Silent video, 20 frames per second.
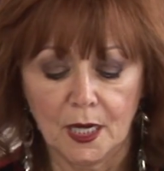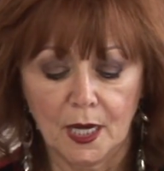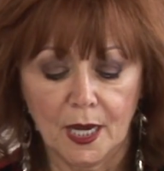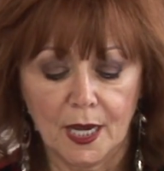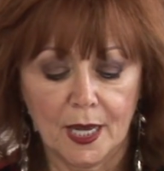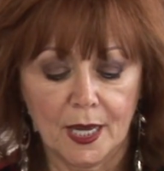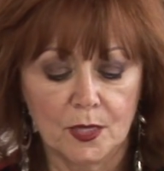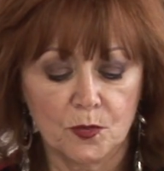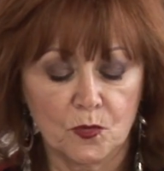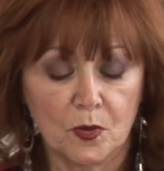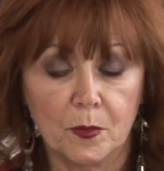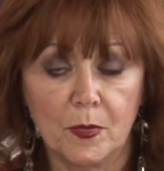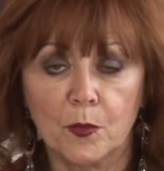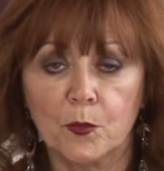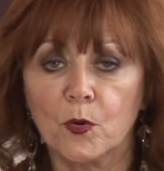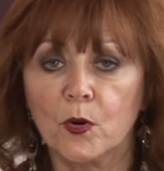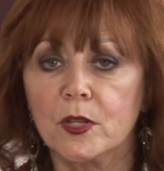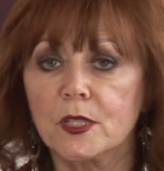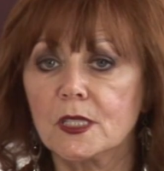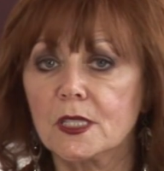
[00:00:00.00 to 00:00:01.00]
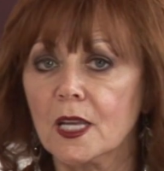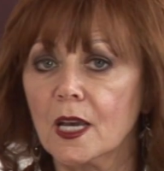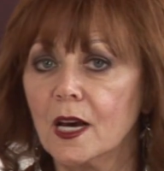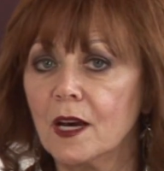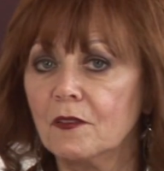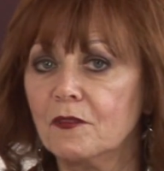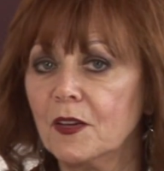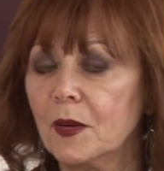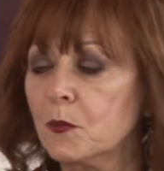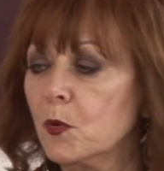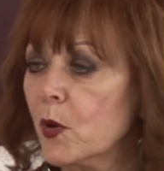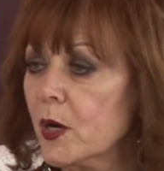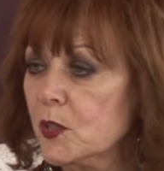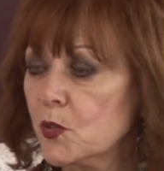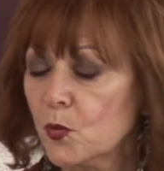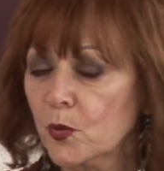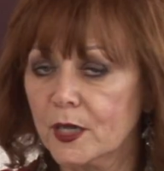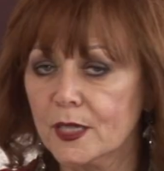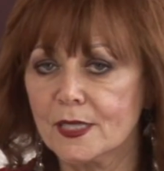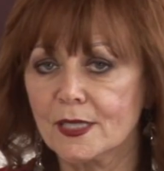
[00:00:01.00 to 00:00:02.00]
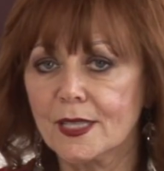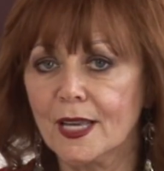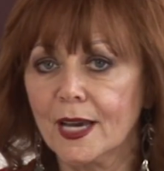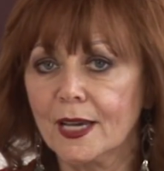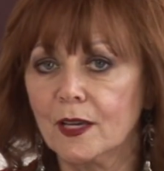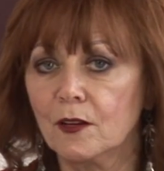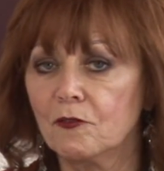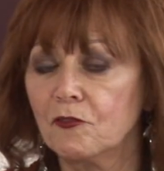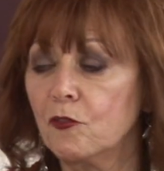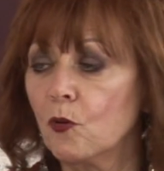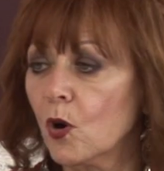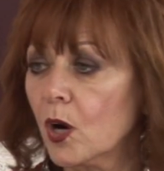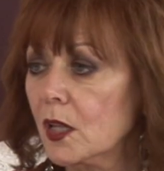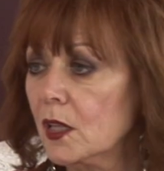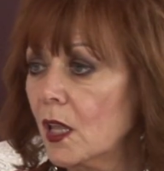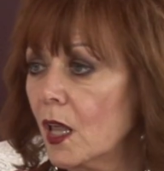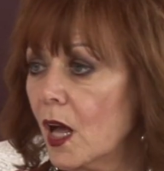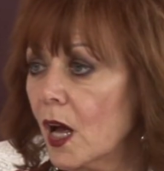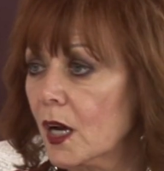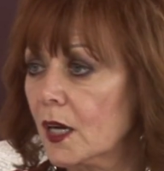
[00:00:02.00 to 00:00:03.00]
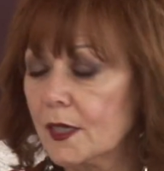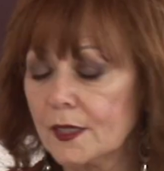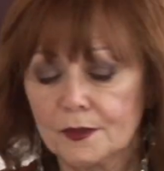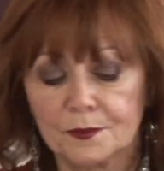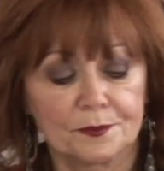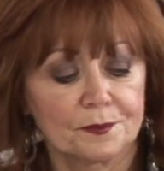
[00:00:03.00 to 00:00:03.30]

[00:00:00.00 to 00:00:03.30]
And remember, it's February 22nd, 4 o'clock.